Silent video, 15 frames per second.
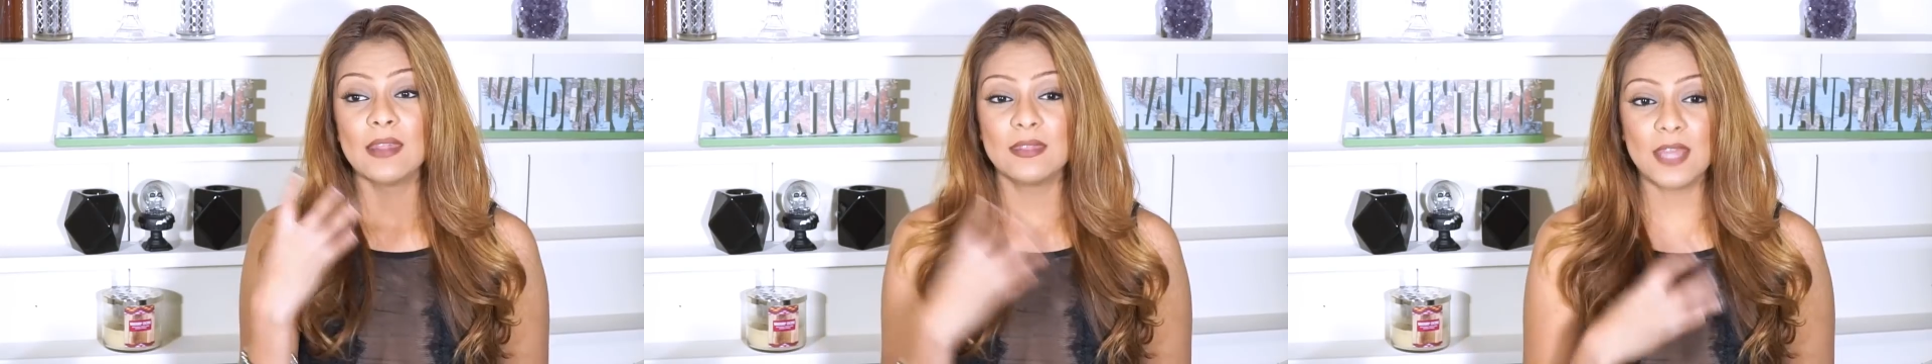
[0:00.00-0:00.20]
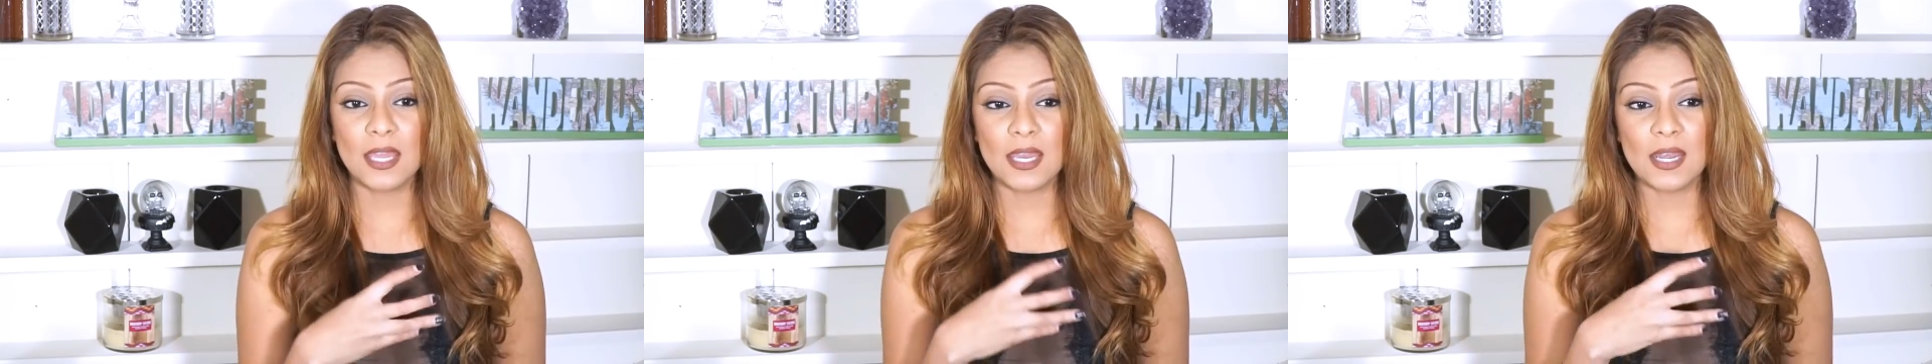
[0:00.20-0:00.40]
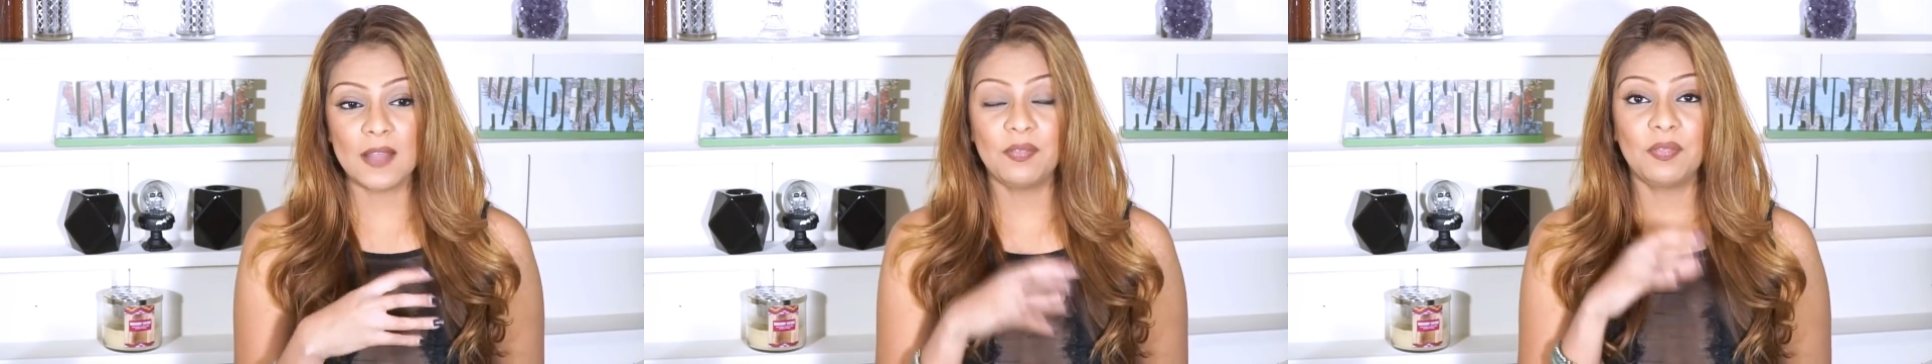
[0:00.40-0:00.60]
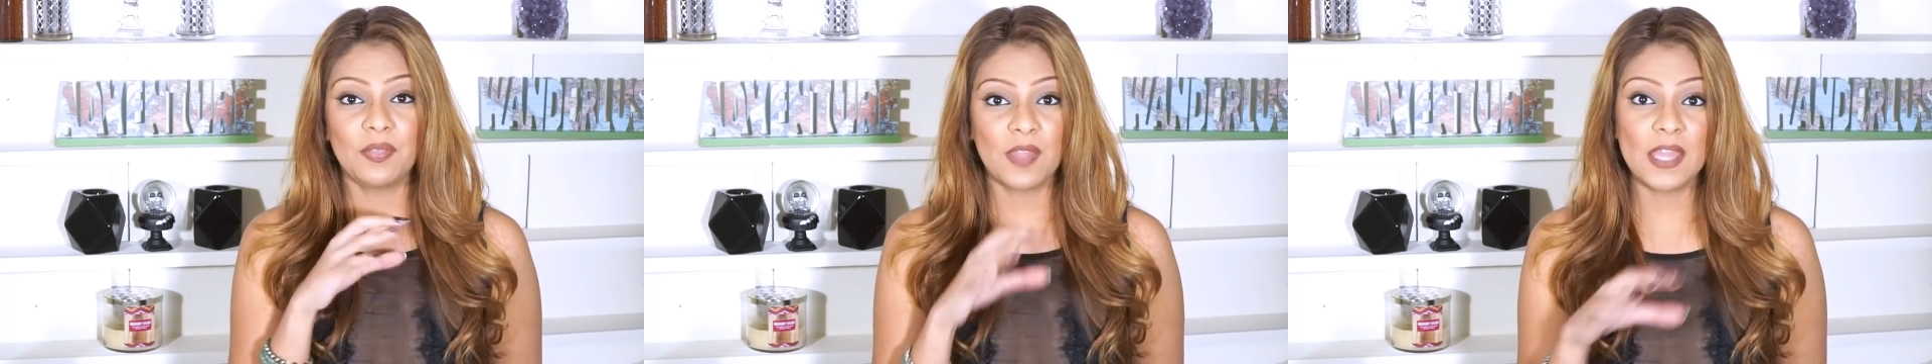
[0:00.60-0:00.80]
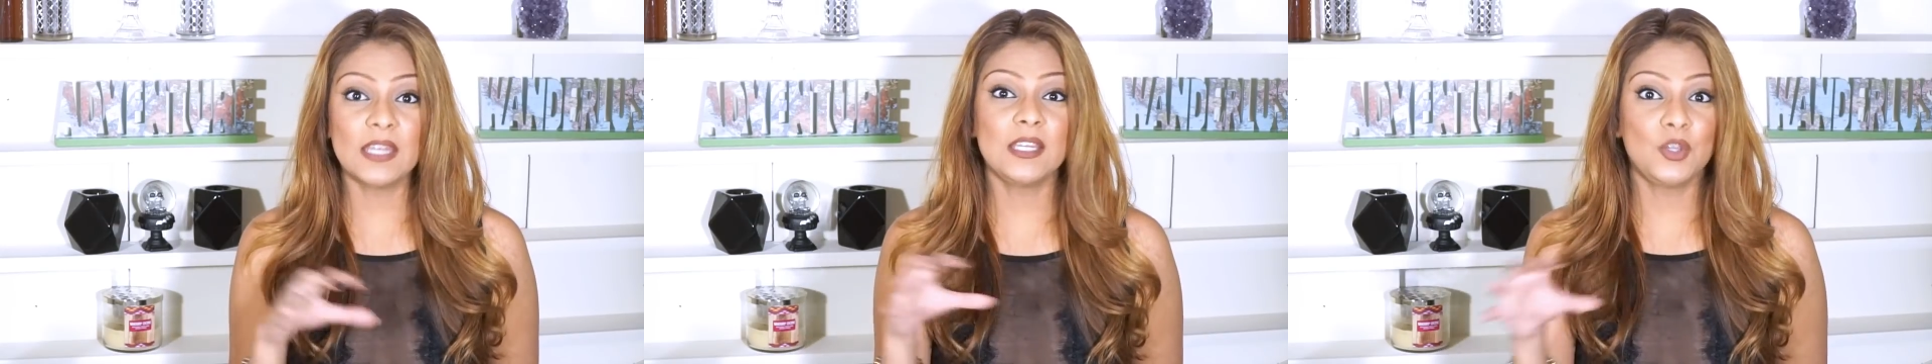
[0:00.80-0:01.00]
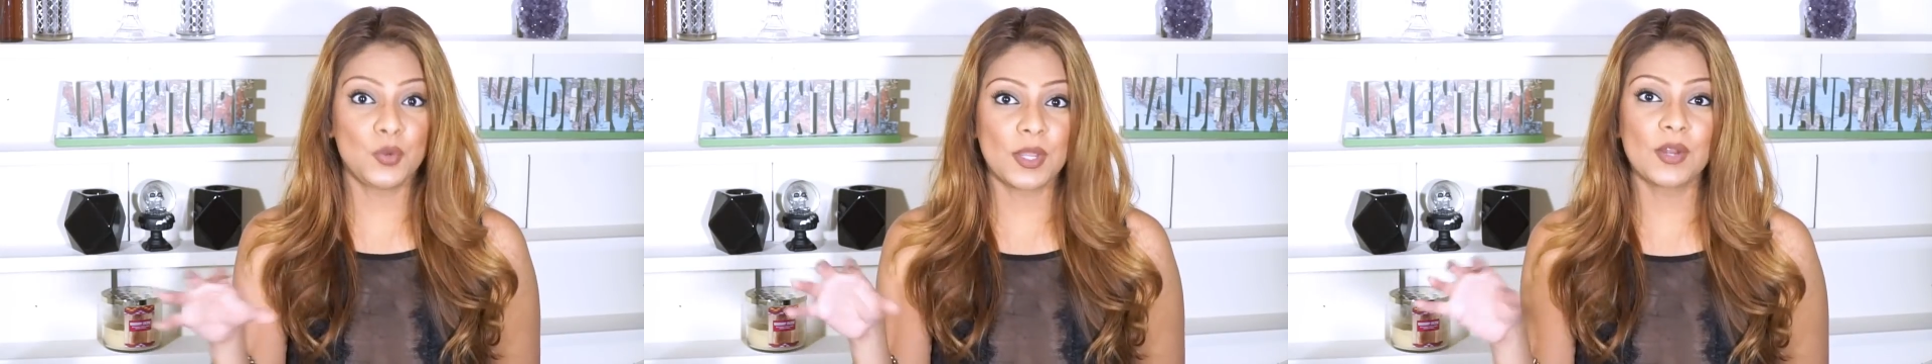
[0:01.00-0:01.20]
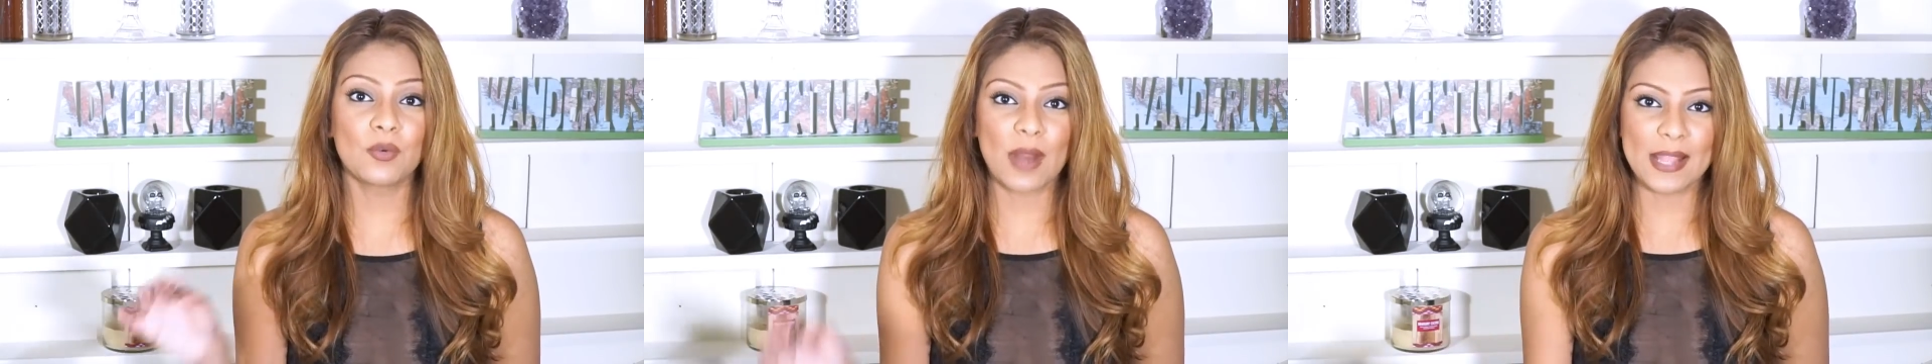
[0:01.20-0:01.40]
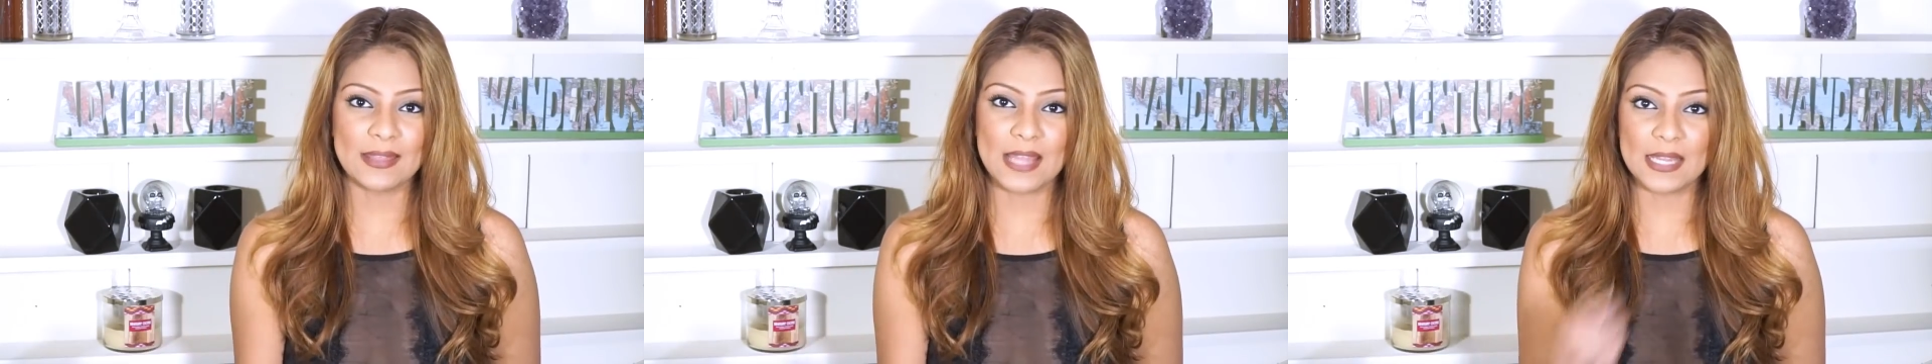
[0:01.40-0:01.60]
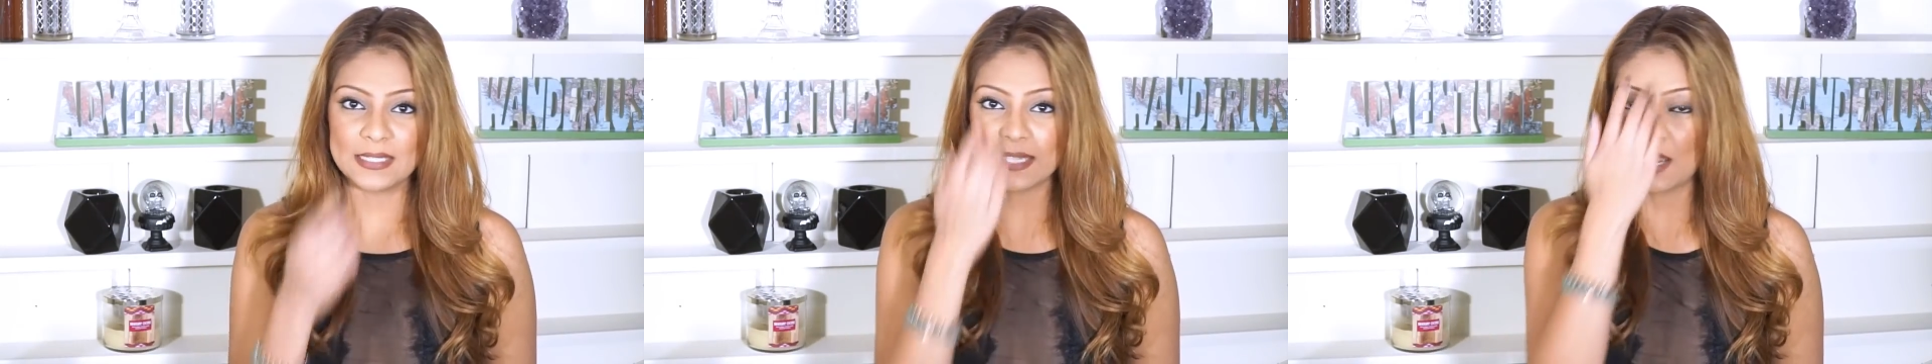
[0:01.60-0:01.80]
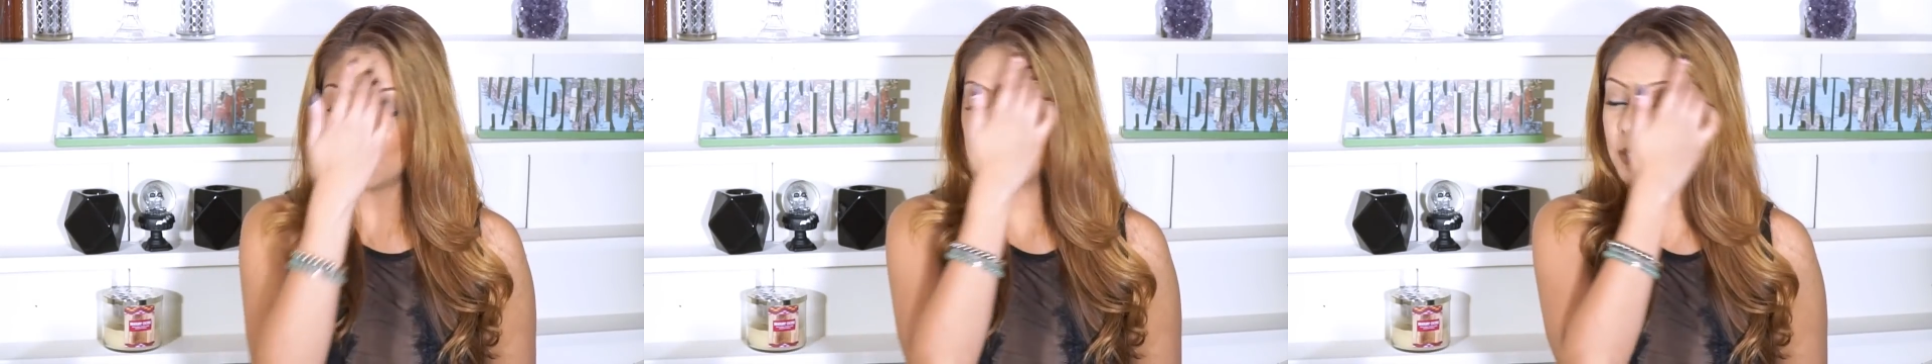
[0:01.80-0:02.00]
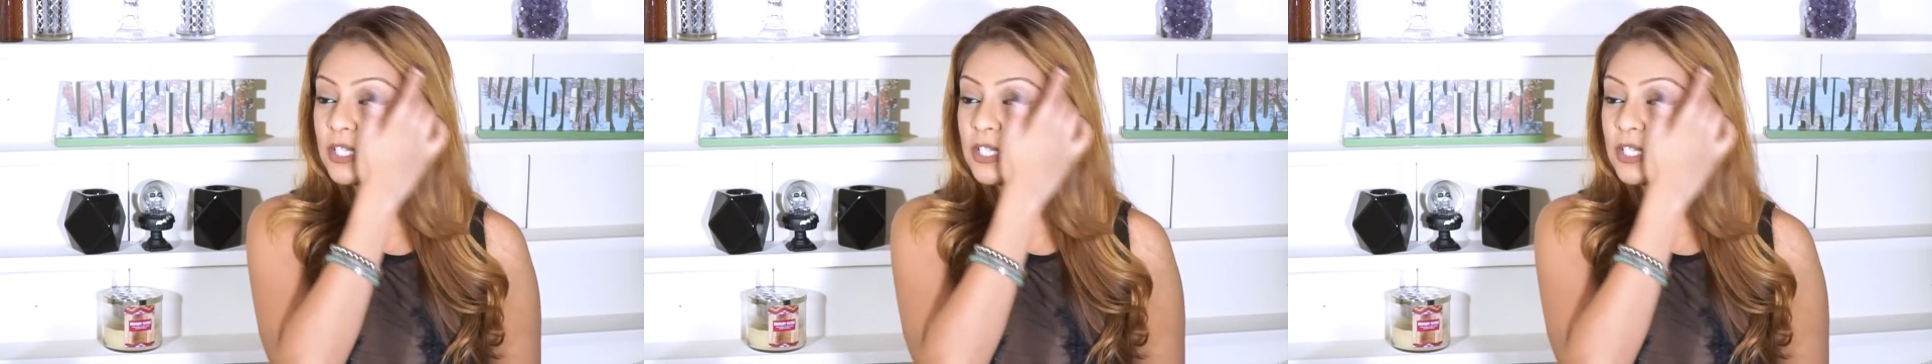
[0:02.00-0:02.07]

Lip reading: then you can write that down.